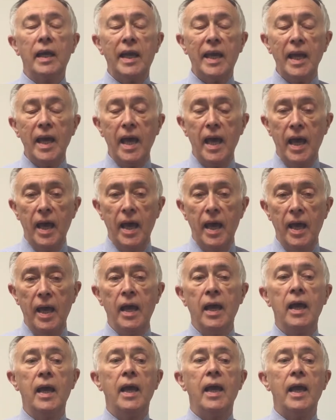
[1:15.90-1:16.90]
care
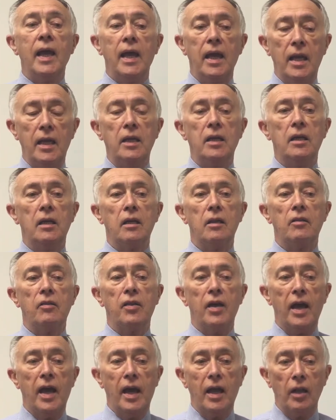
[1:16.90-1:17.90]
in
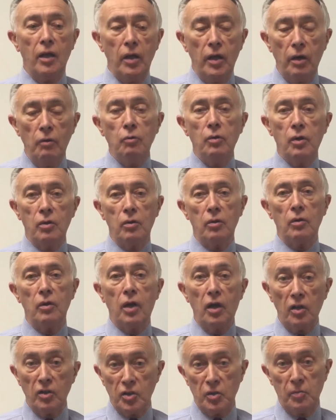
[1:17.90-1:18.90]
their local
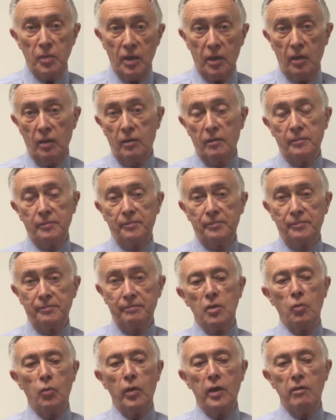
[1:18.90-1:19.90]
hospital.
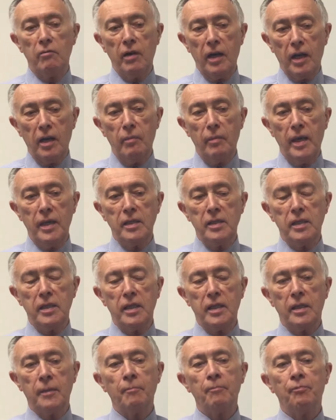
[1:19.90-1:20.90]
And we're
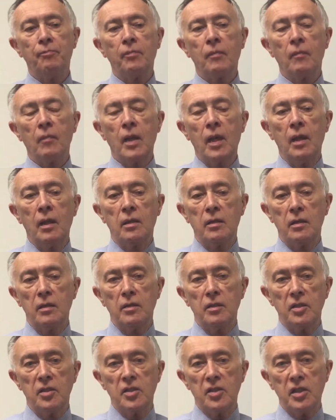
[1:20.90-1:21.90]
recommending
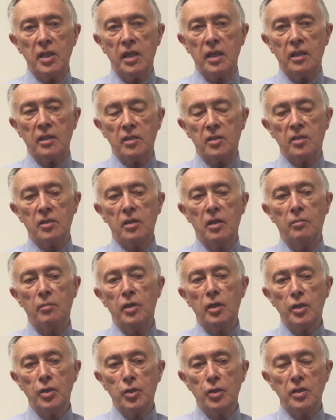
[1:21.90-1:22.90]
that the 6
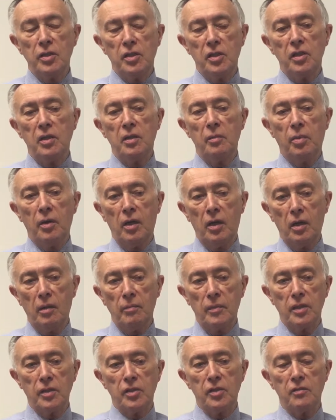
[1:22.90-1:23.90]
emergency
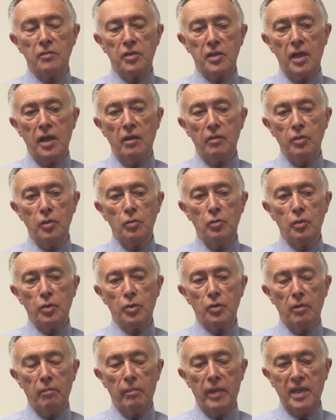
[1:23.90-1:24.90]
departments of South
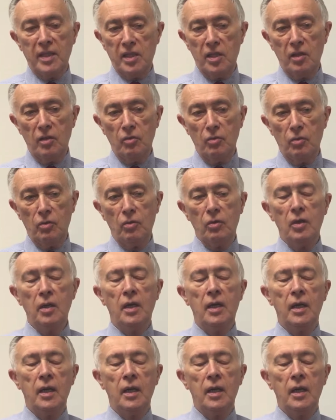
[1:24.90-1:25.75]
Yorkshire and Bassetlaw,